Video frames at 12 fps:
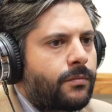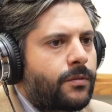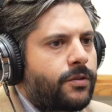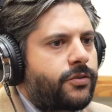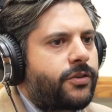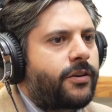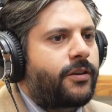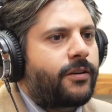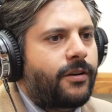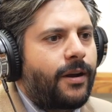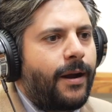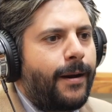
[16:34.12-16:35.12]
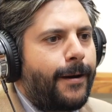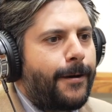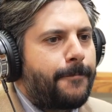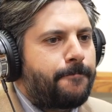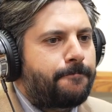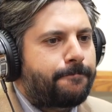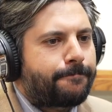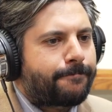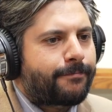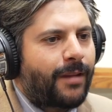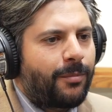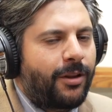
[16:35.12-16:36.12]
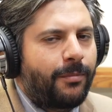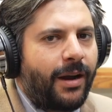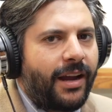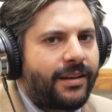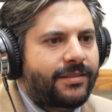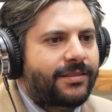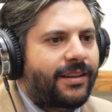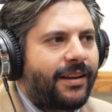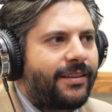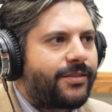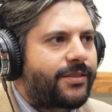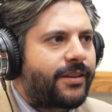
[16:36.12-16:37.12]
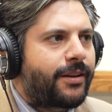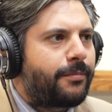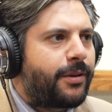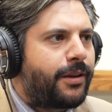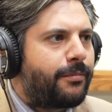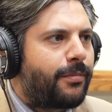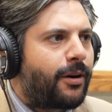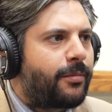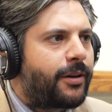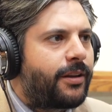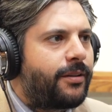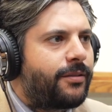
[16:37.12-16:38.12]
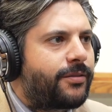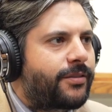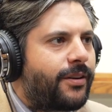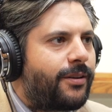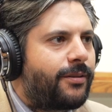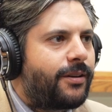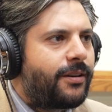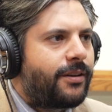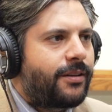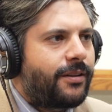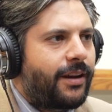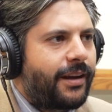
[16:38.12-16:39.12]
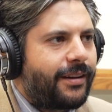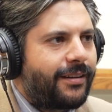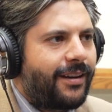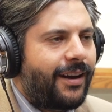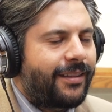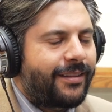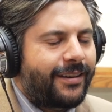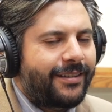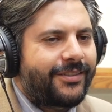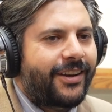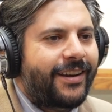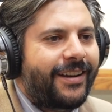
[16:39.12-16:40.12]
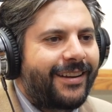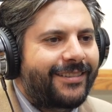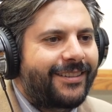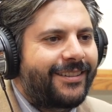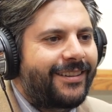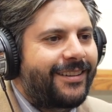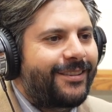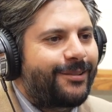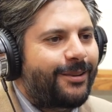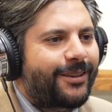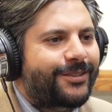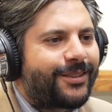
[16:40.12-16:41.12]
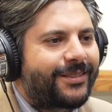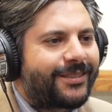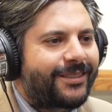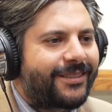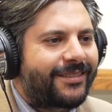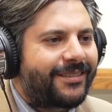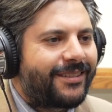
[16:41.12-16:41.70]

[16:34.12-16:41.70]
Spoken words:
Sure. I'm a little biased. I used to compete in barbecue, so I think checking out the restaurants are